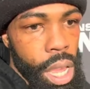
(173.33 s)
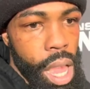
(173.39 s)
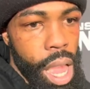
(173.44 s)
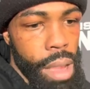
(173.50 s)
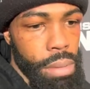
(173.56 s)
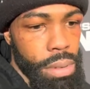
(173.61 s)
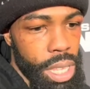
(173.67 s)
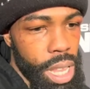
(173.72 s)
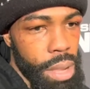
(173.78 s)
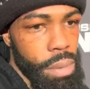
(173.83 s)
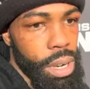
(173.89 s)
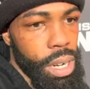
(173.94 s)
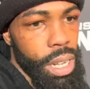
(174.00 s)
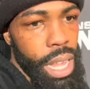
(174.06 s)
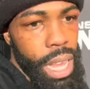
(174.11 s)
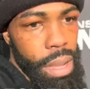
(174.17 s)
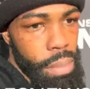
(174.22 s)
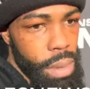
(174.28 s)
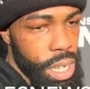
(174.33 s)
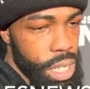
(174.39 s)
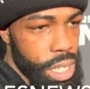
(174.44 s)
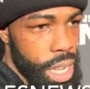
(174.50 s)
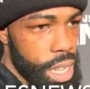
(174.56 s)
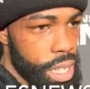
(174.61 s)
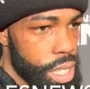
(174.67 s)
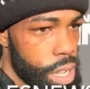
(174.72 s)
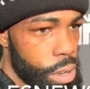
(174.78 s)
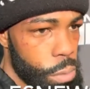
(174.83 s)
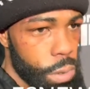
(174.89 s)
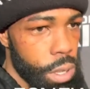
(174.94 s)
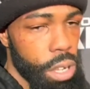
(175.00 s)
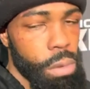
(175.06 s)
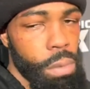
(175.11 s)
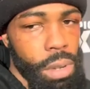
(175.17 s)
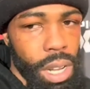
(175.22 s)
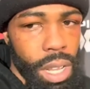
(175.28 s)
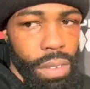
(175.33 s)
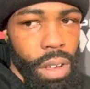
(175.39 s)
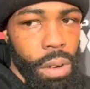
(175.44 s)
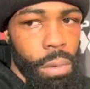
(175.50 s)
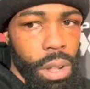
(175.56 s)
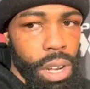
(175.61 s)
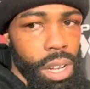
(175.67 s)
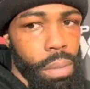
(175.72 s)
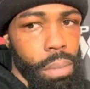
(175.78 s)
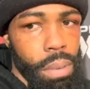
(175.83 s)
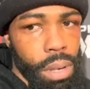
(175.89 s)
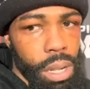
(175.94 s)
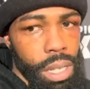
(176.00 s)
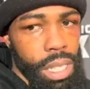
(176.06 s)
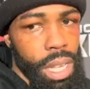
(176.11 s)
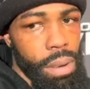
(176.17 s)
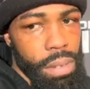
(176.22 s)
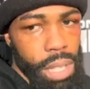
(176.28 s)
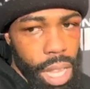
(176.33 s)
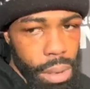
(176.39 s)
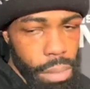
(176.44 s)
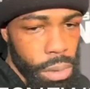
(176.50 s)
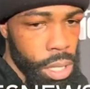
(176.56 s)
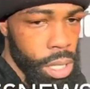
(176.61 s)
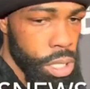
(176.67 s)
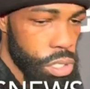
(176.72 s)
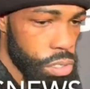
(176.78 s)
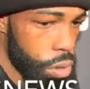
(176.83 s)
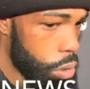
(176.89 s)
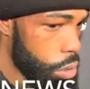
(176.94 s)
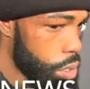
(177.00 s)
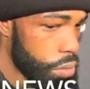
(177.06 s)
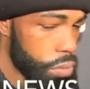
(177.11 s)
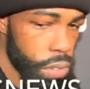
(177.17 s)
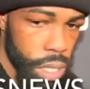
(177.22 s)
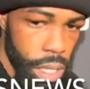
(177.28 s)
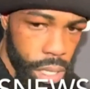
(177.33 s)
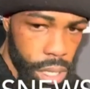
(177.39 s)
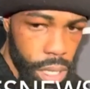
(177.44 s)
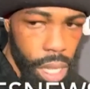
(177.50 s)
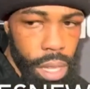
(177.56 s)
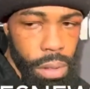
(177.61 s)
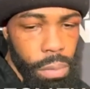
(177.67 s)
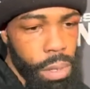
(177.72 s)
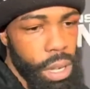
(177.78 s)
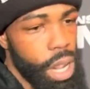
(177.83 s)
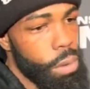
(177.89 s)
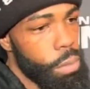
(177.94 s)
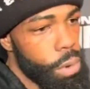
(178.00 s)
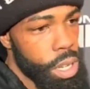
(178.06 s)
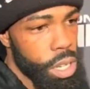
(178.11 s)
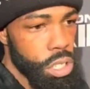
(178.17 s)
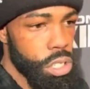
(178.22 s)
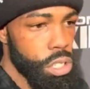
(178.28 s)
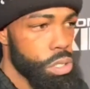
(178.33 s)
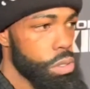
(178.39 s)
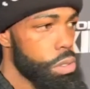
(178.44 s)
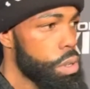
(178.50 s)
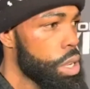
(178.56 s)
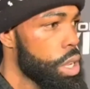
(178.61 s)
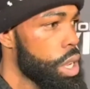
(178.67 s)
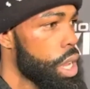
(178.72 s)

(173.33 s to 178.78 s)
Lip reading: I was able to land my shots at will whenever I wanted to punch. I was able to control the real estate when I wanted to.